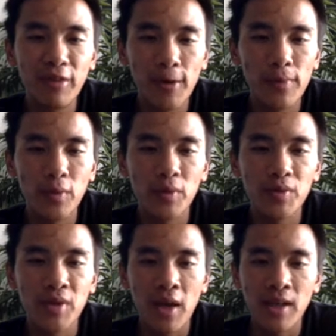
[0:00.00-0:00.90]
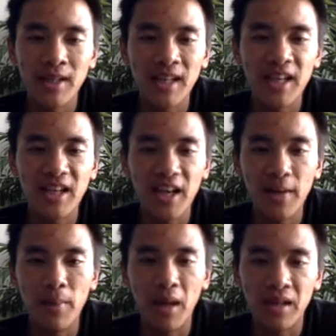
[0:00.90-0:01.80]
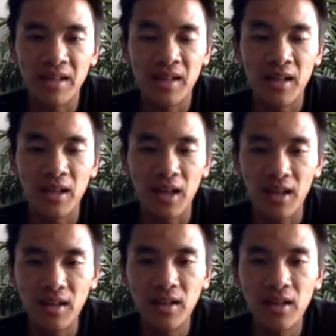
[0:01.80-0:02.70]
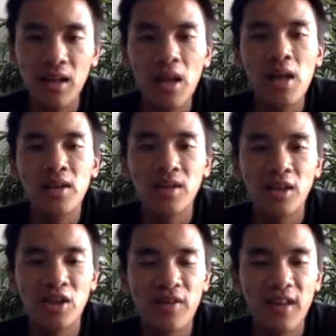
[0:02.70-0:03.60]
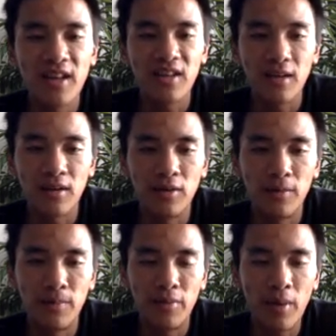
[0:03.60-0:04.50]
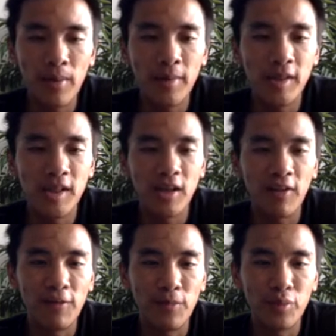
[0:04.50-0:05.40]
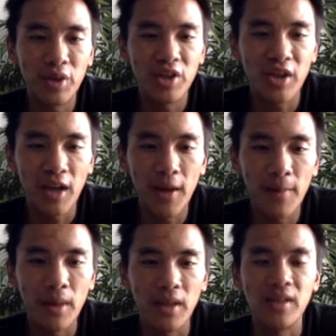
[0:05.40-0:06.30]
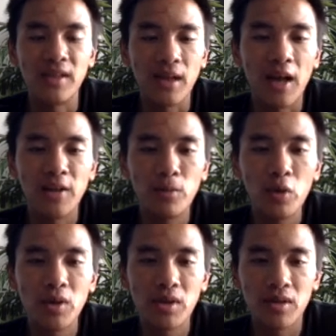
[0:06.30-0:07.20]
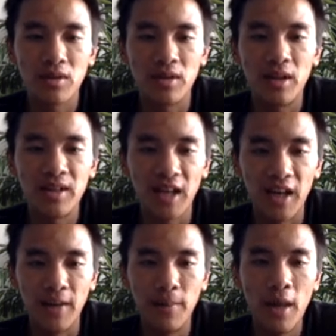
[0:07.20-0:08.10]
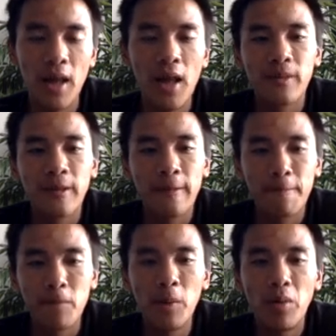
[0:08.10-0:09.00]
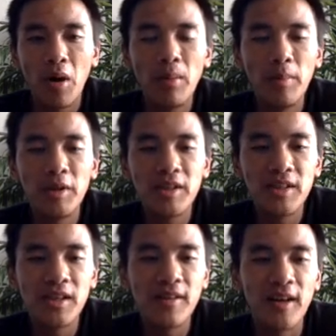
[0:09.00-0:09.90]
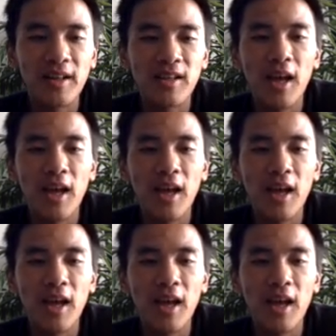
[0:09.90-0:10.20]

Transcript: variables Zm and Zn such that the probability of a breach M is at most delta M. The probability that